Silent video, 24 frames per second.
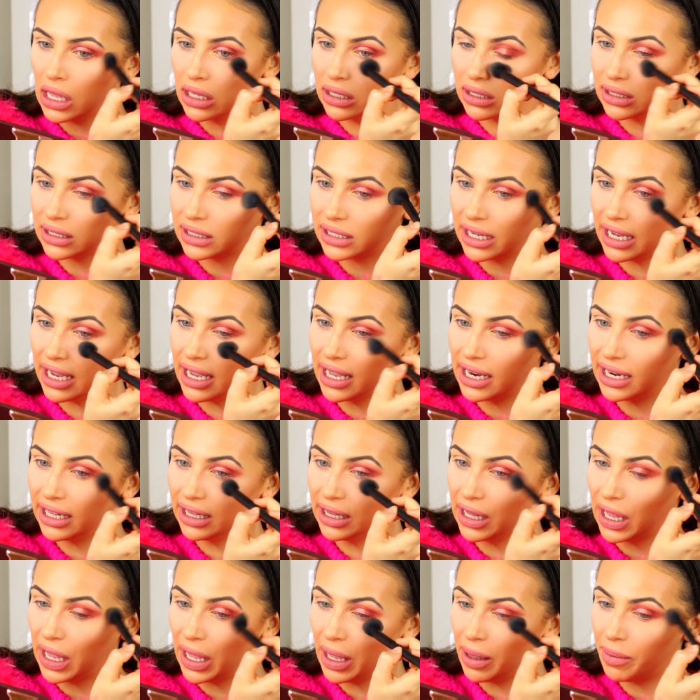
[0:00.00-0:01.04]
See ya,
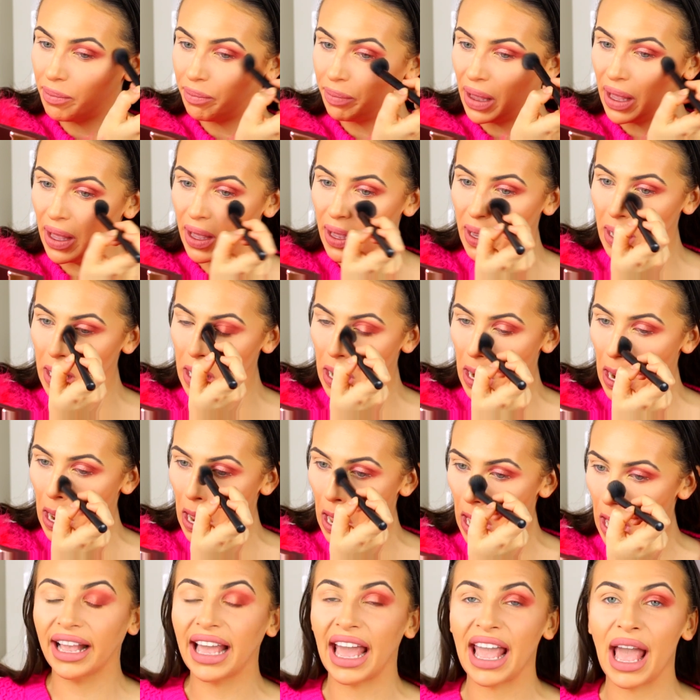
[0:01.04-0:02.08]
little hun bun.
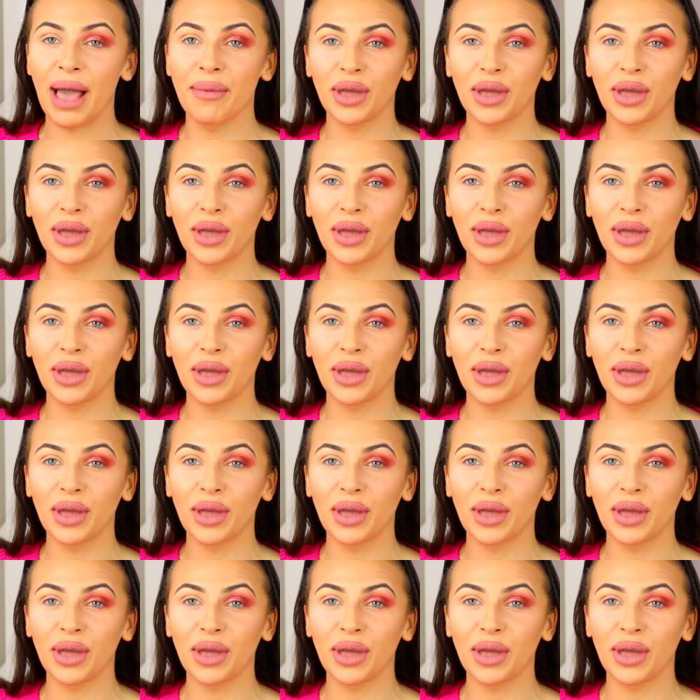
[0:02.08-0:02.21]
Okay,